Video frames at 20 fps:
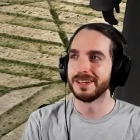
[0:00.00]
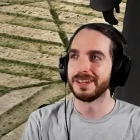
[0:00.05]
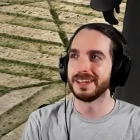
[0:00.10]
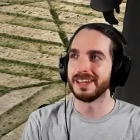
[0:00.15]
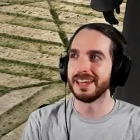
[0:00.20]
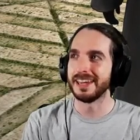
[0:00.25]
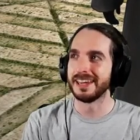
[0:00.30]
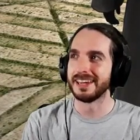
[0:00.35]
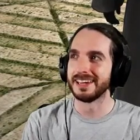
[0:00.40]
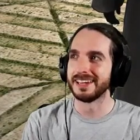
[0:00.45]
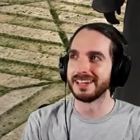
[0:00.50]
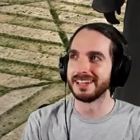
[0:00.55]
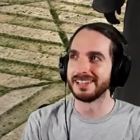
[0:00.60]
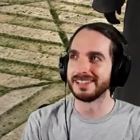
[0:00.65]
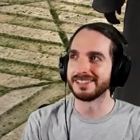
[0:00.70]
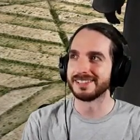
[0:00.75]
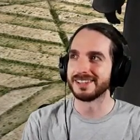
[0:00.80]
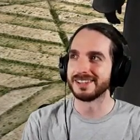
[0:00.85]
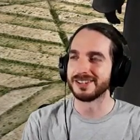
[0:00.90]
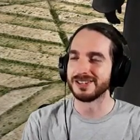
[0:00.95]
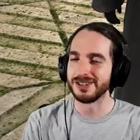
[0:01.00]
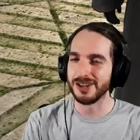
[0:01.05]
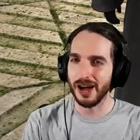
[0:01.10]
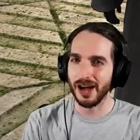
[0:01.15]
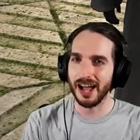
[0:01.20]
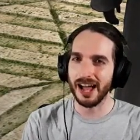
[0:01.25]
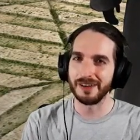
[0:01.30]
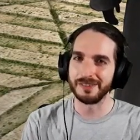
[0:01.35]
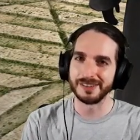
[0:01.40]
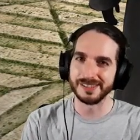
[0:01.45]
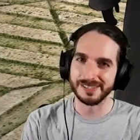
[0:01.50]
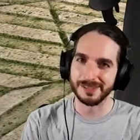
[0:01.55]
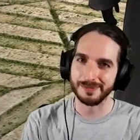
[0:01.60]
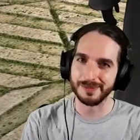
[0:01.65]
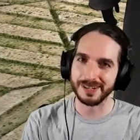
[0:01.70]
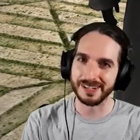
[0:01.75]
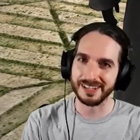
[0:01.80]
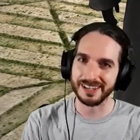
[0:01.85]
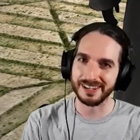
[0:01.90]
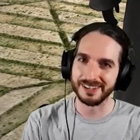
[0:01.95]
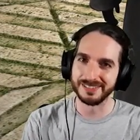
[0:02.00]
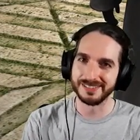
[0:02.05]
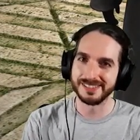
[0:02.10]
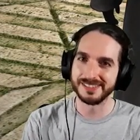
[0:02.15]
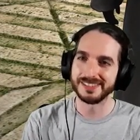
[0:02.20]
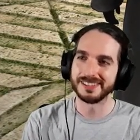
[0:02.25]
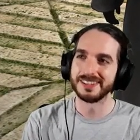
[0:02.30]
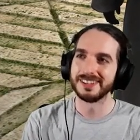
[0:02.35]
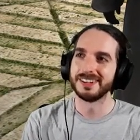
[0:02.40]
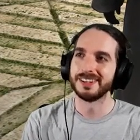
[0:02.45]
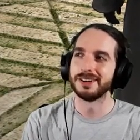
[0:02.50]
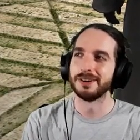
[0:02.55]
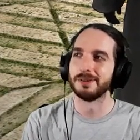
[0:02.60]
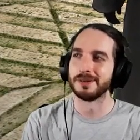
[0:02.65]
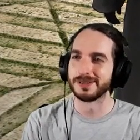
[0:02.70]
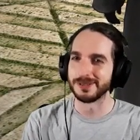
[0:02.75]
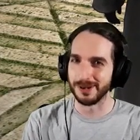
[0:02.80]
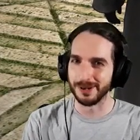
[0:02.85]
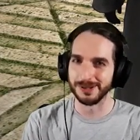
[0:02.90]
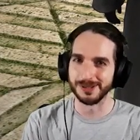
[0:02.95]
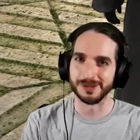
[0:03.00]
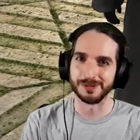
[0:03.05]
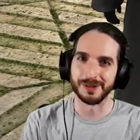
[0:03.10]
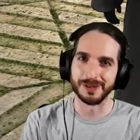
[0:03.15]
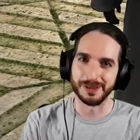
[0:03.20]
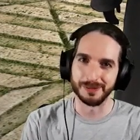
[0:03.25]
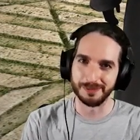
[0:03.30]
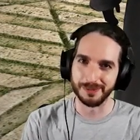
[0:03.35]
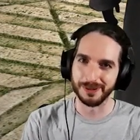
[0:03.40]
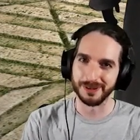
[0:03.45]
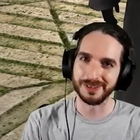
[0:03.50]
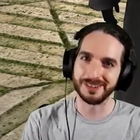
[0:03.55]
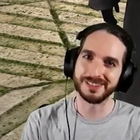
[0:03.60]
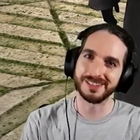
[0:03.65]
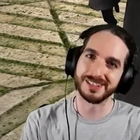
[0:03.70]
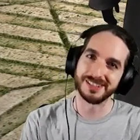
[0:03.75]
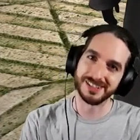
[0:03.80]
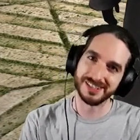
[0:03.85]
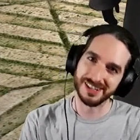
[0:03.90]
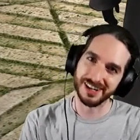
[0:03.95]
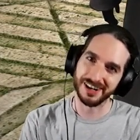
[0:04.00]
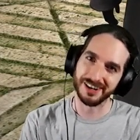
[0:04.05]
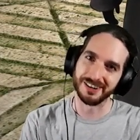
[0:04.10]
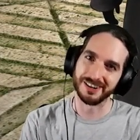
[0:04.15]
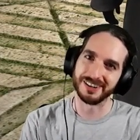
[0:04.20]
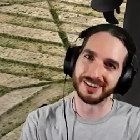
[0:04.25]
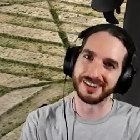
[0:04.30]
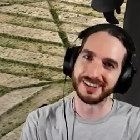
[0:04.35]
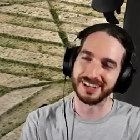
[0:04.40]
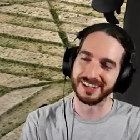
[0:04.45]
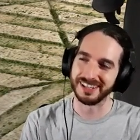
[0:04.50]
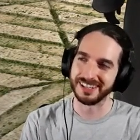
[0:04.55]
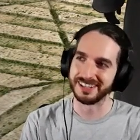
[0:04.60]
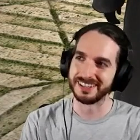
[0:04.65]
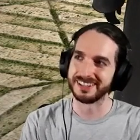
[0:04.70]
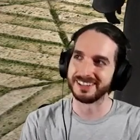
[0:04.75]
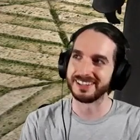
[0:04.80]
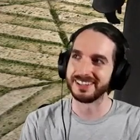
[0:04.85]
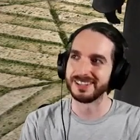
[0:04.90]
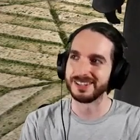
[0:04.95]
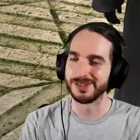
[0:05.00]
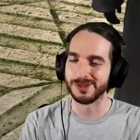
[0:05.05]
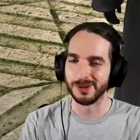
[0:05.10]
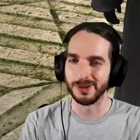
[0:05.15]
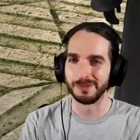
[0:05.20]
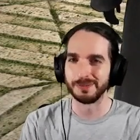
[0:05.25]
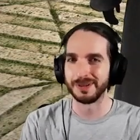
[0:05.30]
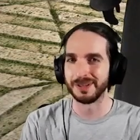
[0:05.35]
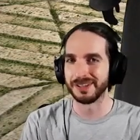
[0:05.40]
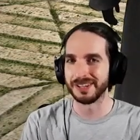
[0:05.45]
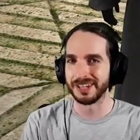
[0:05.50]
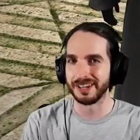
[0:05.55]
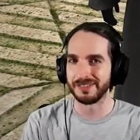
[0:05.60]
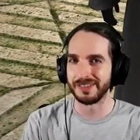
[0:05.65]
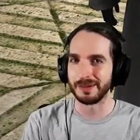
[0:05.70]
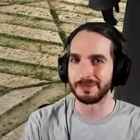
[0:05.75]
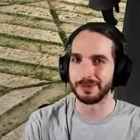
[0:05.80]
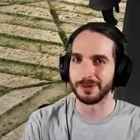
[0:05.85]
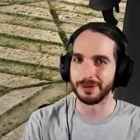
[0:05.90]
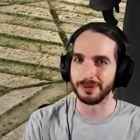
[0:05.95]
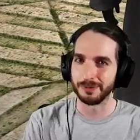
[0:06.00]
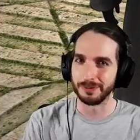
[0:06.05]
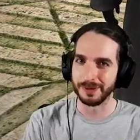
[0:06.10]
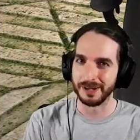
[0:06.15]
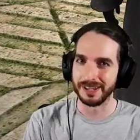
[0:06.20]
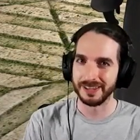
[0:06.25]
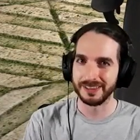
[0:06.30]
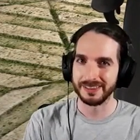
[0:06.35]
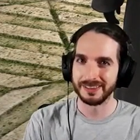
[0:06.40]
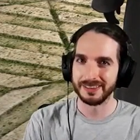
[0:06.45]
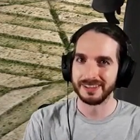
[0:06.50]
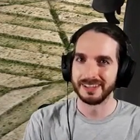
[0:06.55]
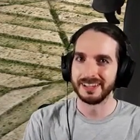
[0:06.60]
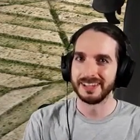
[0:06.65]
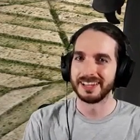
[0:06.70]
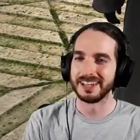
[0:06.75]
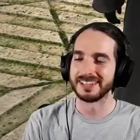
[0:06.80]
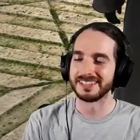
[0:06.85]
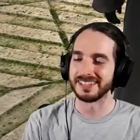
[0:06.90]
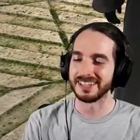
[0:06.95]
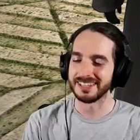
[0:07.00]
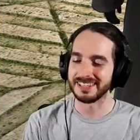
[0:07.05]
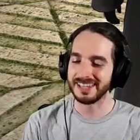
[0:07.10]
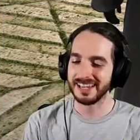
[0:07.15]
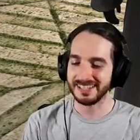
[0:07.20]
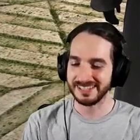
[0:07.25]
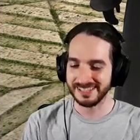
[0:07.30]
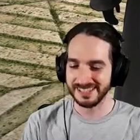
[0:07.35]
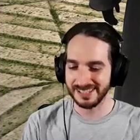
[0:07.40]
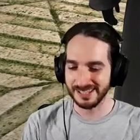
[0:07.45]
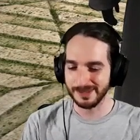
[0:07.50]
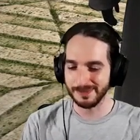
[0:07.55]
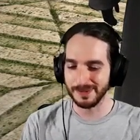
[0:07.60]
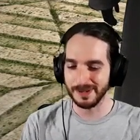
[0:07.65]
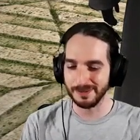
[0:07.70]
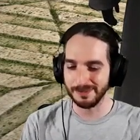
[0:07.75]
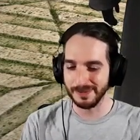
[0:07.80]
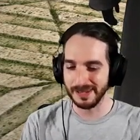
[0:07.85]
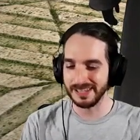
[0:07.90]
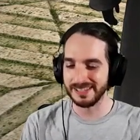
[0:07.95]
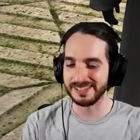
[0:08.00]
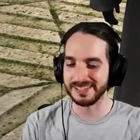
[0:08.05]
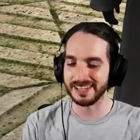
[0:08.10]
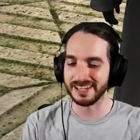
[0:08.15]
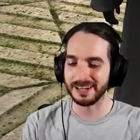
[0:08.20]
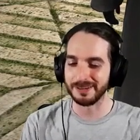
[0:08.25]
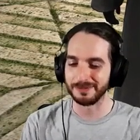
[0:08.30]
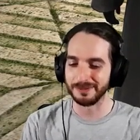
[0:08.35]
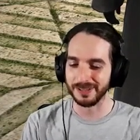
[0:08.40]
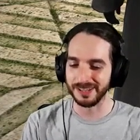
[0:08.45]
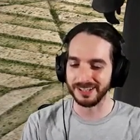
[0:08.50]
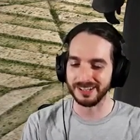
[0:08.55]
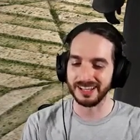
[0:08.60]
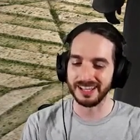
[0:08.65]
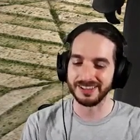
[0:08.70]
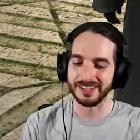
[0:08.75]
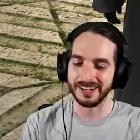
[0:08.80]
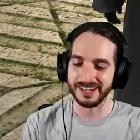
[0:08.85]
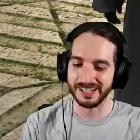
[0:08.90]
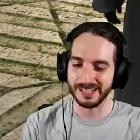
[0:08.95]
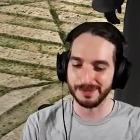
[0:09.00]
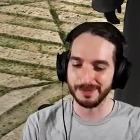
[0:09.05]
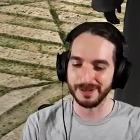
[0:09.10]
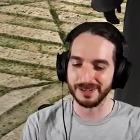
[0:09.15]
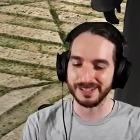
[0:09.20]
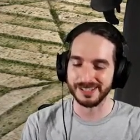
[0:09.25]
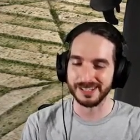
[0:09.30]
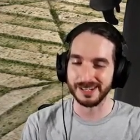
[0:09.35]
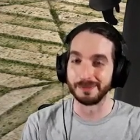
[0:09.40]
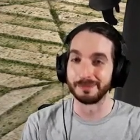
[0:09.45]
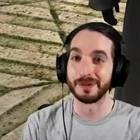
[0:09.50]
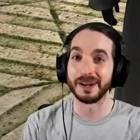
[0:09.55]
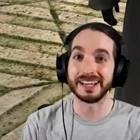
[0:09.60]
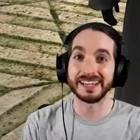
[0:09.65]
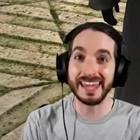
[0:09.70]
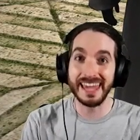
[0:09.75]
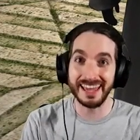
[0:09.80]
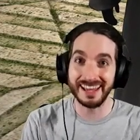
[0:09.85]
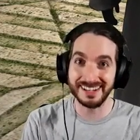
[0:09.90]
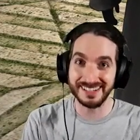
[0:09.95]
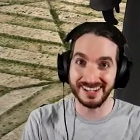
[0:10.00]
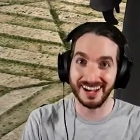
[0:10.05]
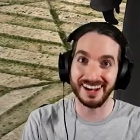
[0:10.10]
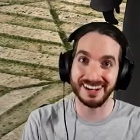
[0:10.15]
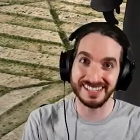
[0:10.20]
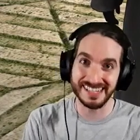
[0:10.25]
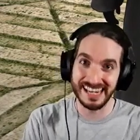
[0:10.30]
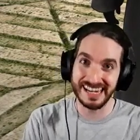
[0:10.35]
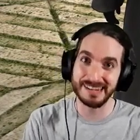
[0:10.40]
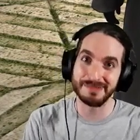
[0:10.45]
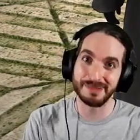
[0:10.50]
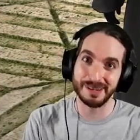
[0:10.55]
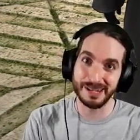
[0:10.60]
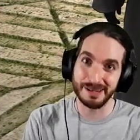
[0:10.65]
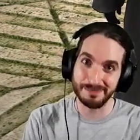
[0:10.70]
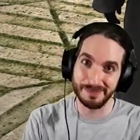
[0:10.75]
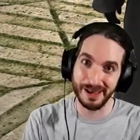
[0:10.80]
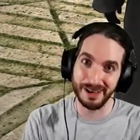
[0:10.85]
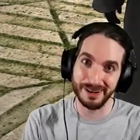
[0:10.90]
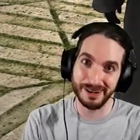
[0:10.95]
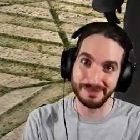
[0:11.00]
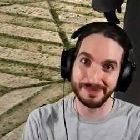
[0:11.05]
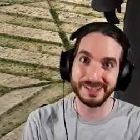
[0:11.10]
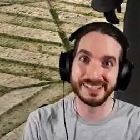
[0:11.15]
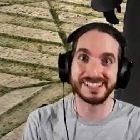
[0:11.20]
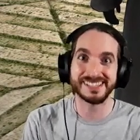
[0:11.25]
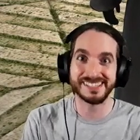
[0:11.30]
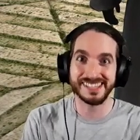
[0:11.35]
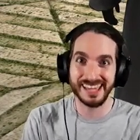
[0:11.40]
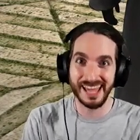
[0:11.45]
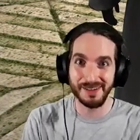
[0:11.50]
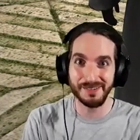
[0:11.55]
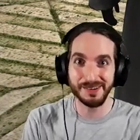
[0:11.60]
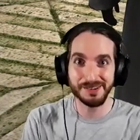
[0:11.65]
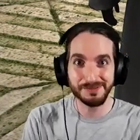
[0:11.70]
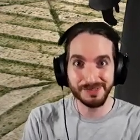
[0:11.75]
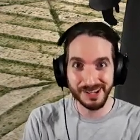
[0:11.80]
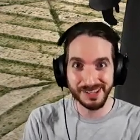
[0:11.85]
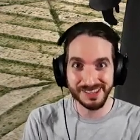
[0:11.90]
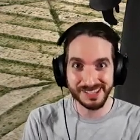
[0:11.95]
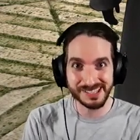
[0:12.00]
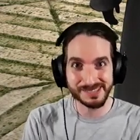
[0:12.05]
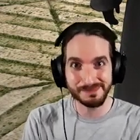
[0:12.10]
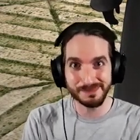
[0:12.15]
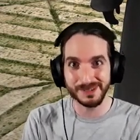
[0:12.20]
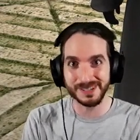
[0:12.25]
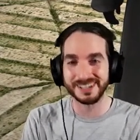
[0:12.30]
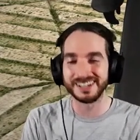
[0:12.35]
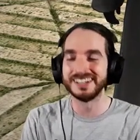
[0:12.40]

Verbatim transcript: is not having somebody else who has also read the book to share in the enjoyability of that book with. It's like, yes, this has been amazing, and I'm really glad that I experienced it. But I can't talk to anybody about it because they haven't read this book.